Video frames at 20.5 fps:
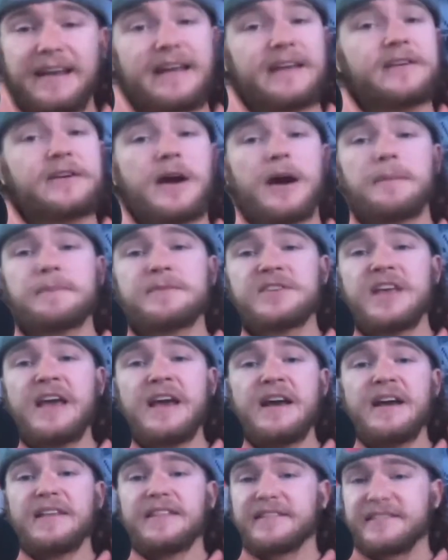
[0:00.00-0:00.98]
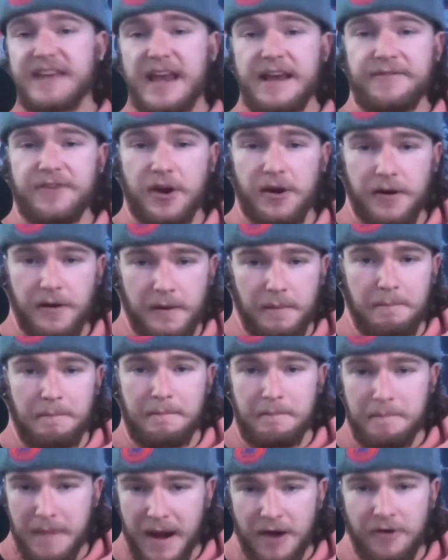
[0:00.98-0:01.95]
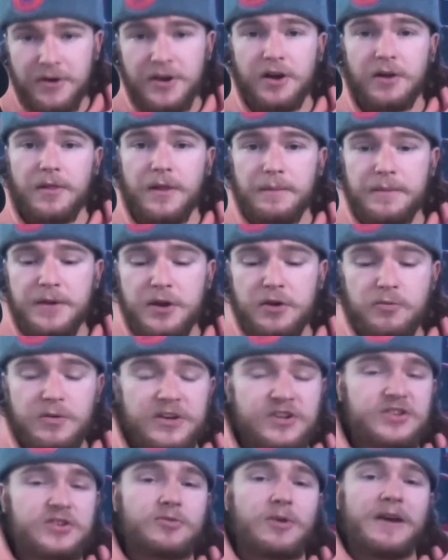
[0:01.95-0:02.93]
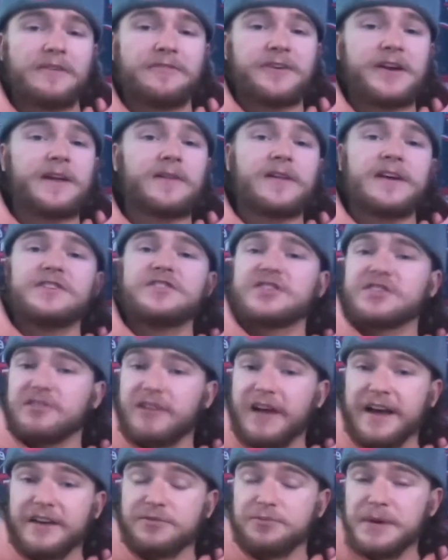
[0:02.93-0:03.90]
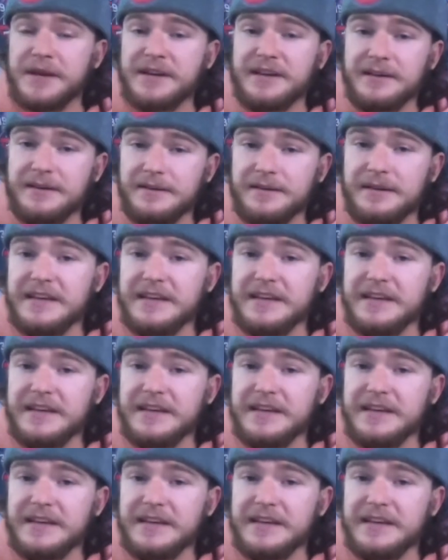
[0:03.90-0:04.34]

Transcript: In comes the savior, Mario Lemieux, which quite fittingly, just last week,